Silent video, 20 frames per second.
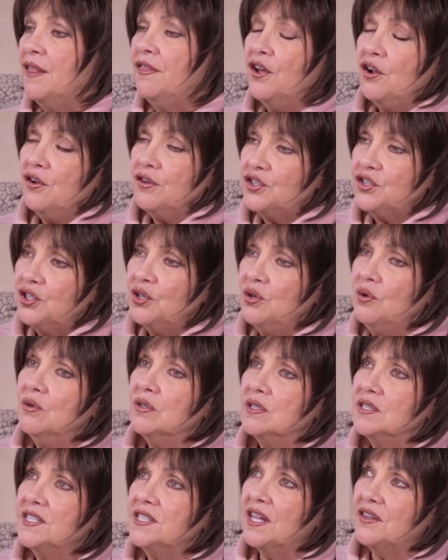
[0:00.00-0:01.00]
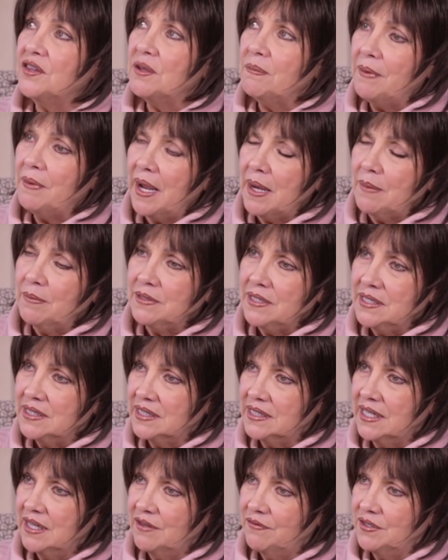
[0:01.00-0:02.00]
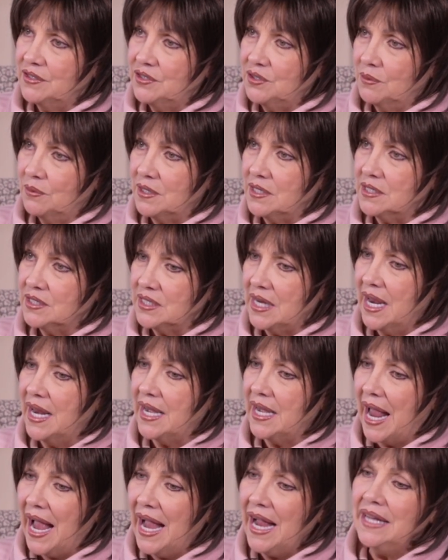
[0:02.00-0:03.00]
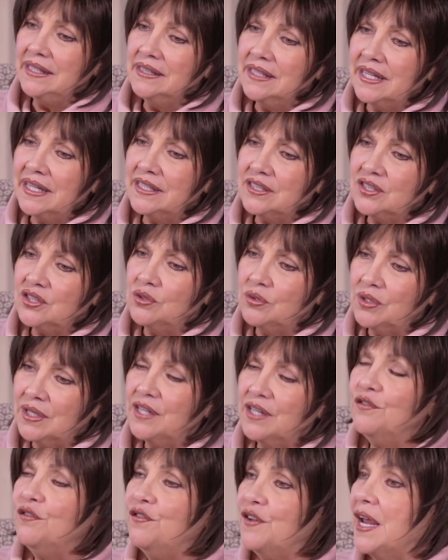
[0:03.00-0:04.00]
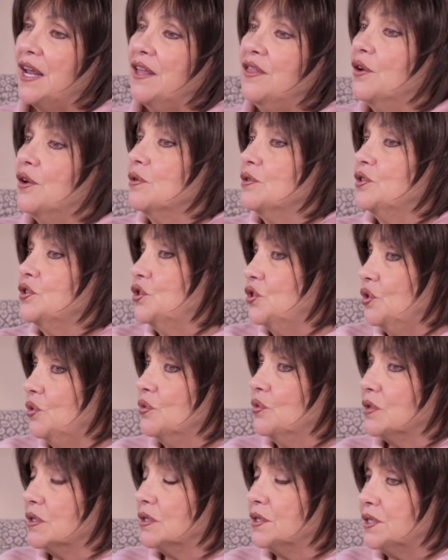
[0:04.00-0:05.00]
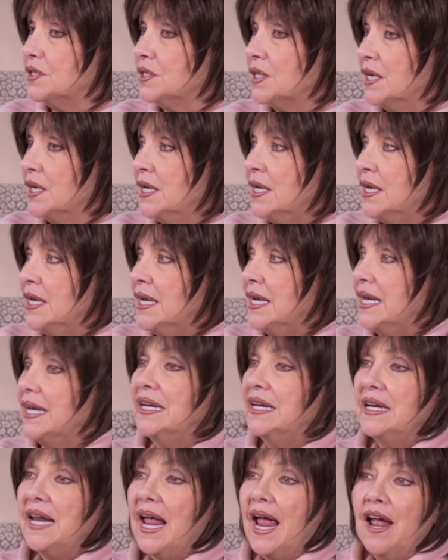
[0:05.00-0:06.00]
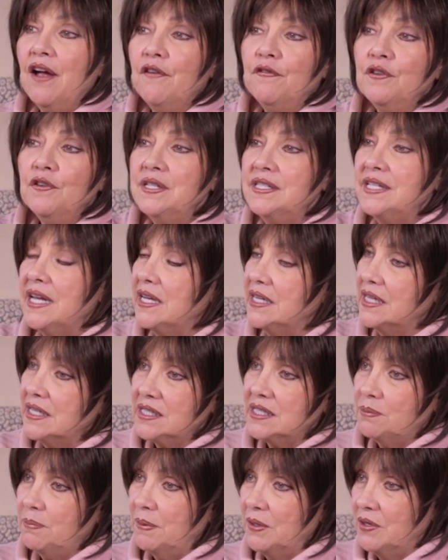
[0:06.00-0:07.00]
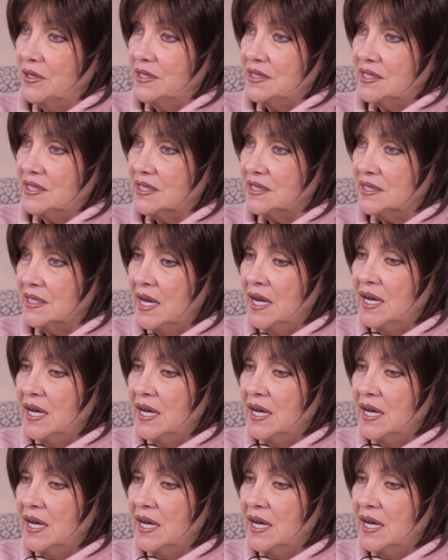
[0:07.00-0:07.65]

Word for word: There are tools that the Bible has given to us, and I like to convey those tools in everyday experiences.